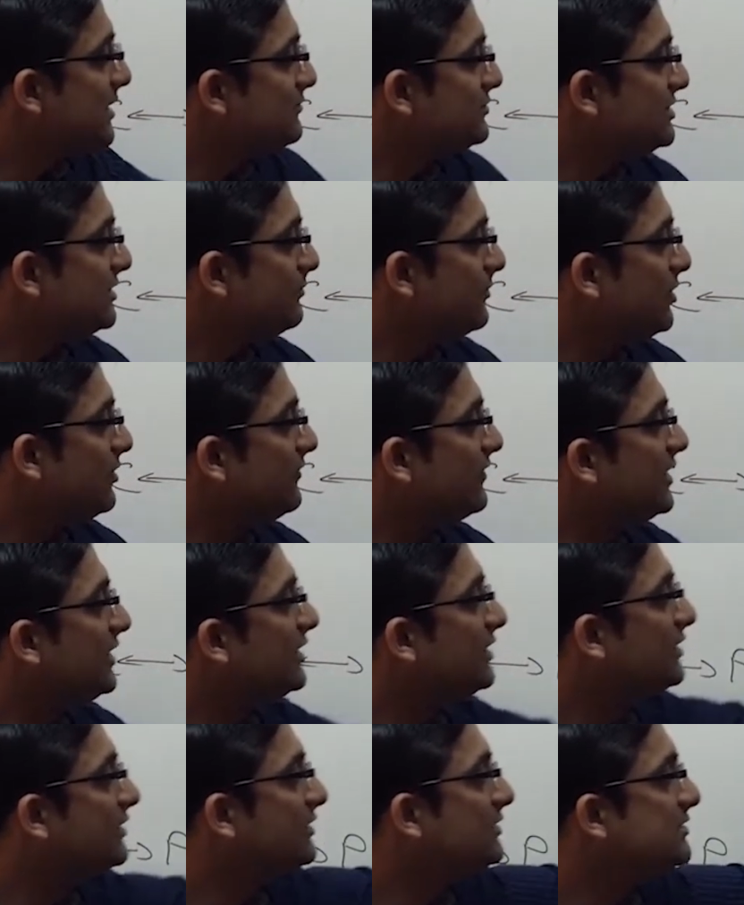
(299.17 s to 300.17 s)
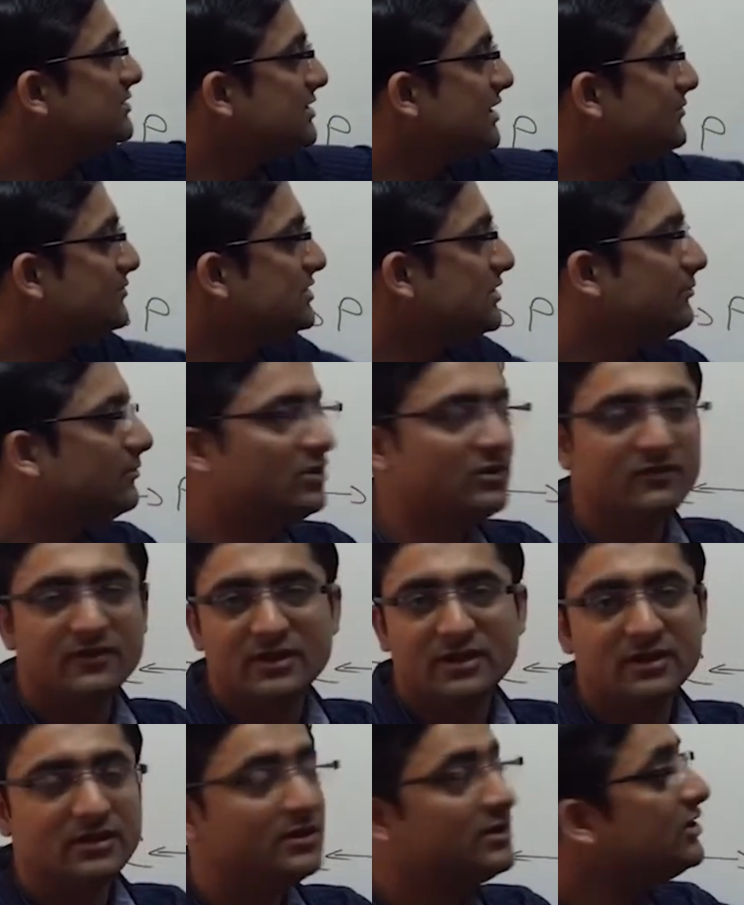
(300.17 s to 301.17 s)
symbol over here, same symbol over
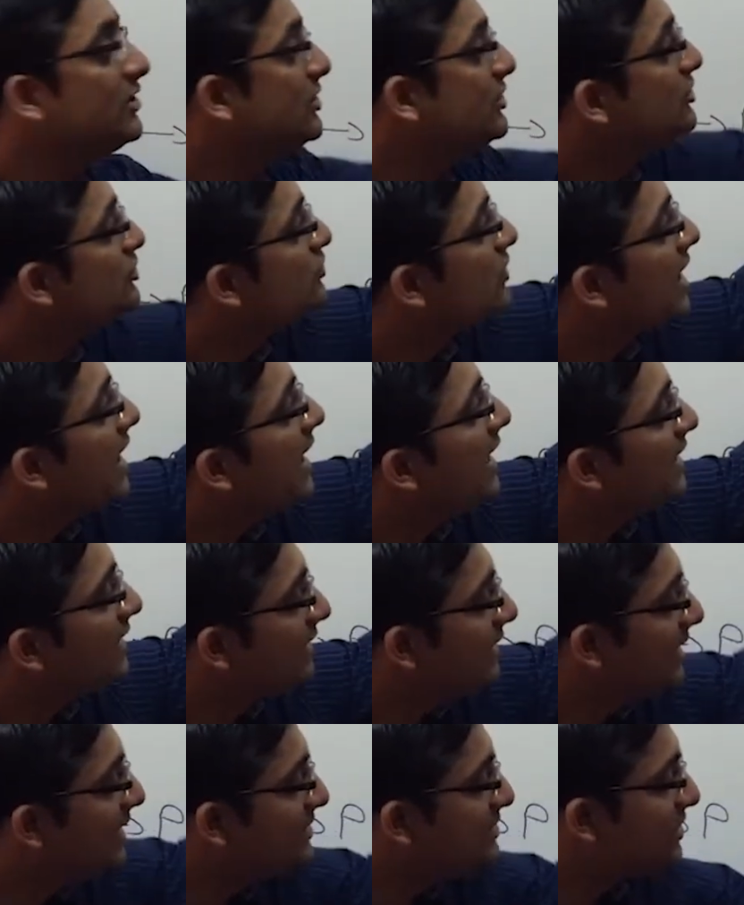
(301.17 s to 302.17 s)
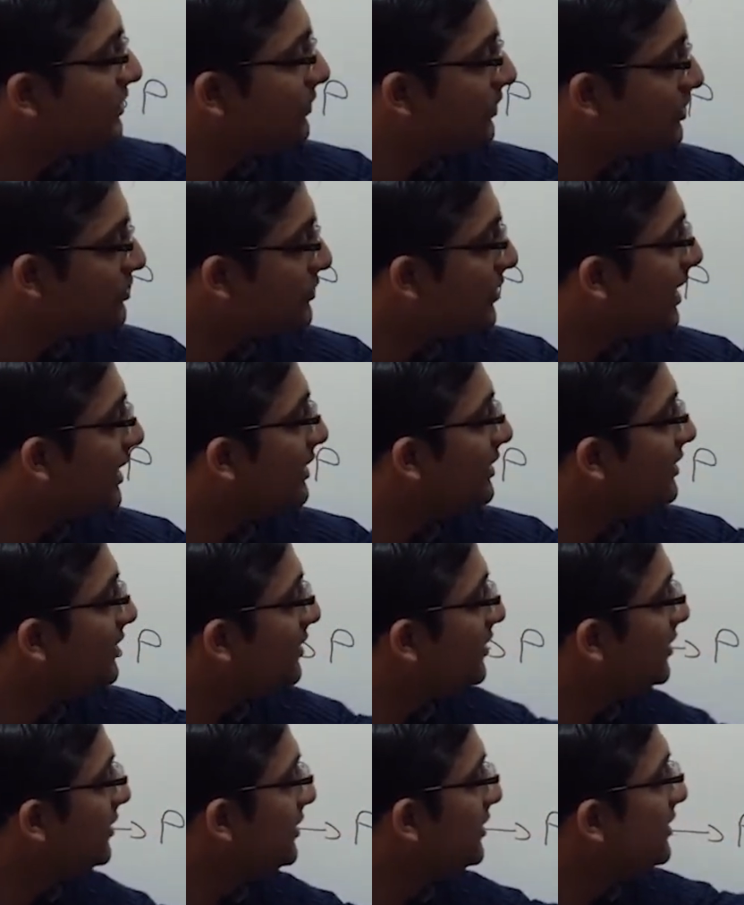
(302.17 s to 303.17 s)
here. So angle A is equal to angle
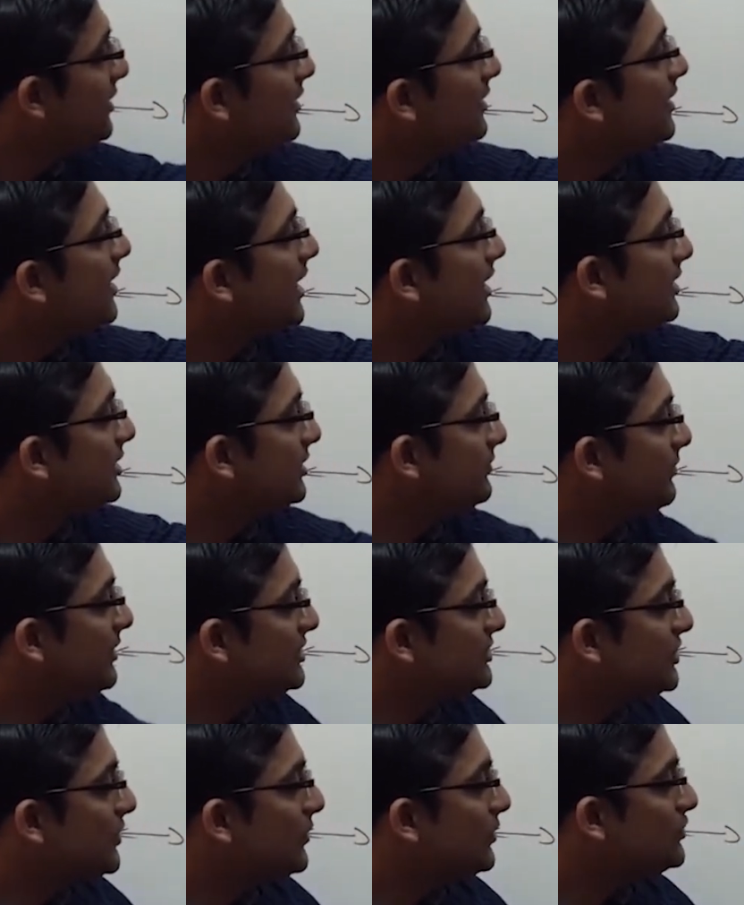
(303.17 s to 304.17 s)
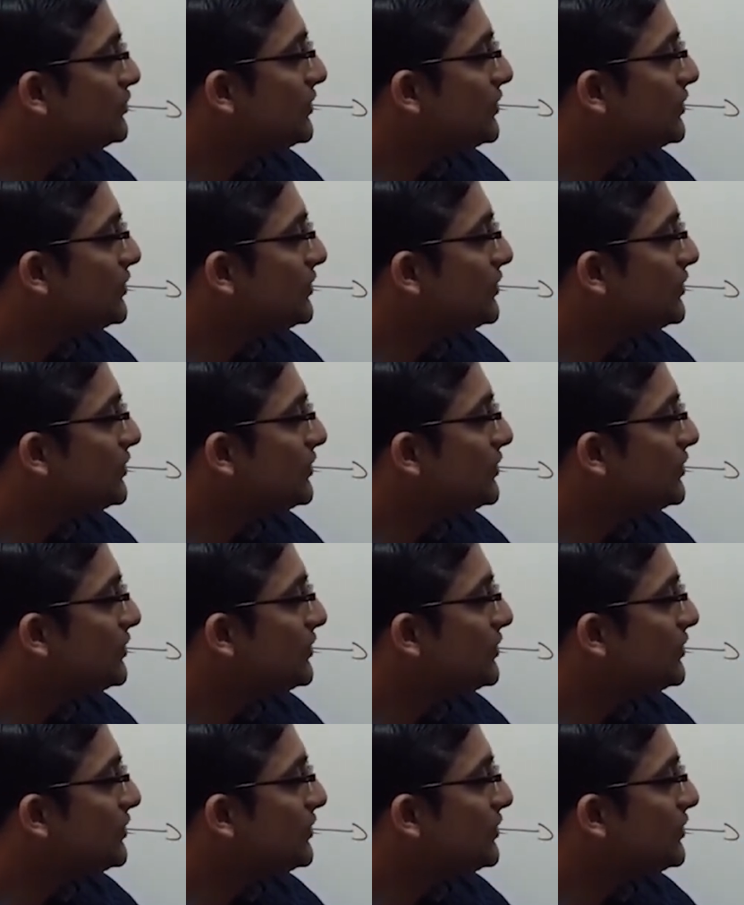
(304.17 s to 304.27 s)
R. Angle B is equal to